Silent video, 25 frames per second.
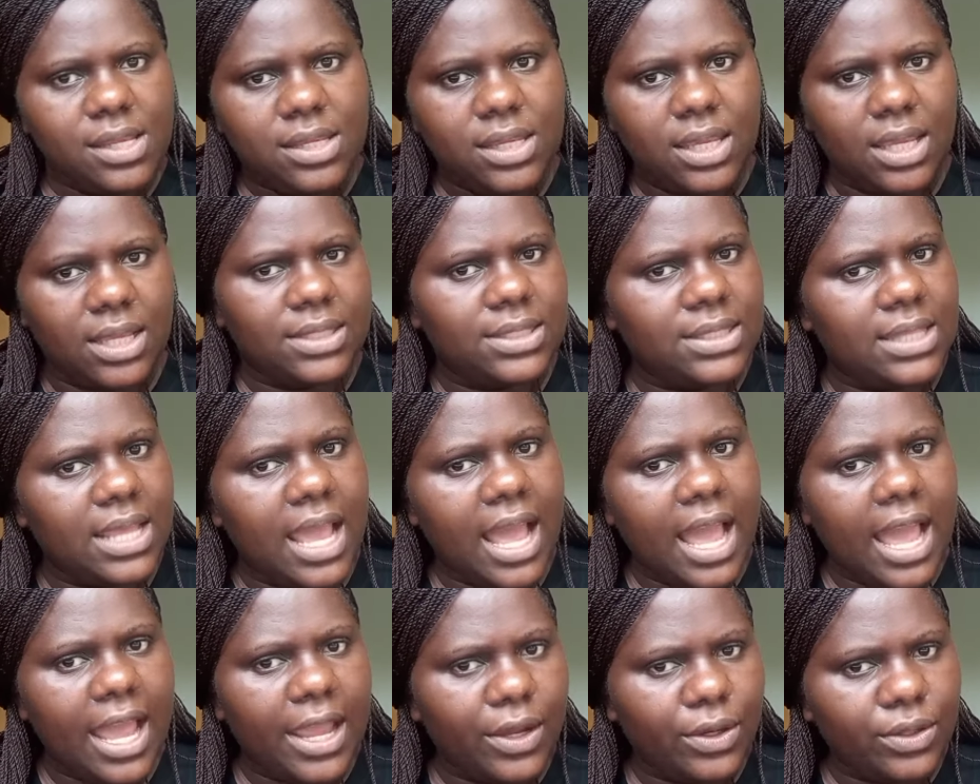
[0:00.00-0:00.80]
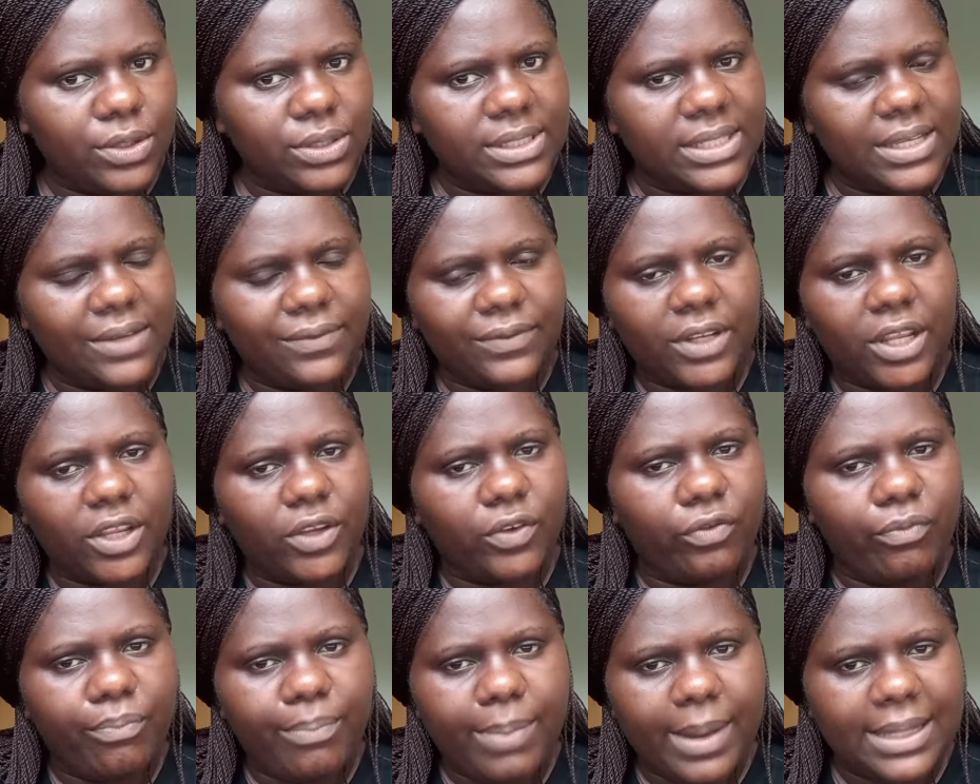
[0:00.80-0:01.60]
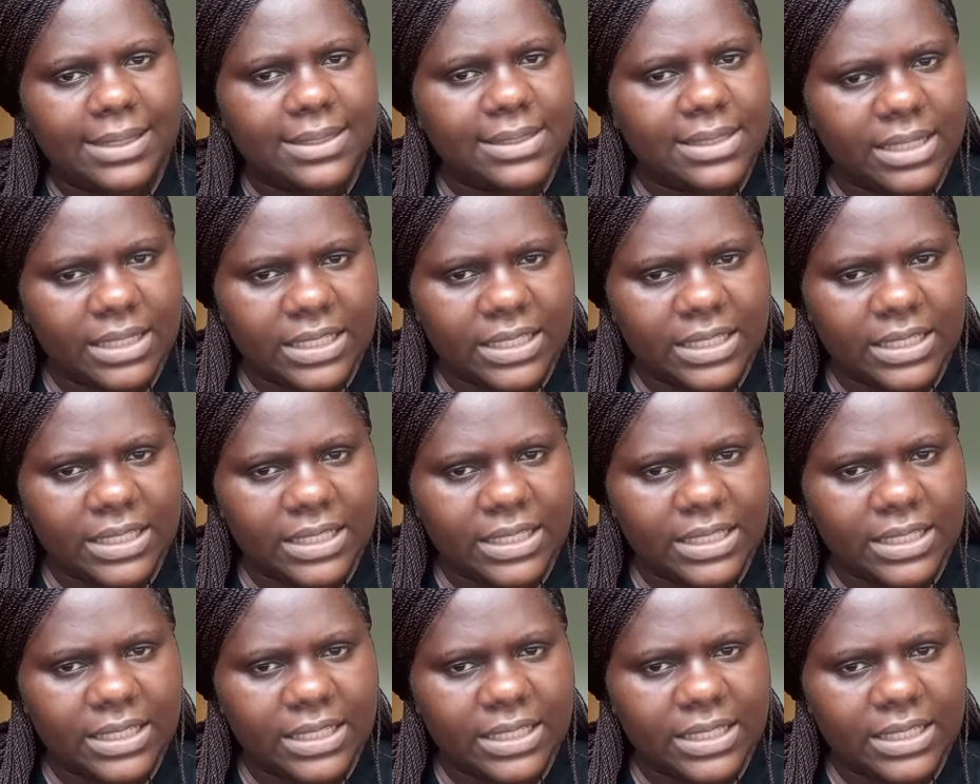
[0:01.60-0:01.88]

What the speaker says: Yes, the IELTS after you've passed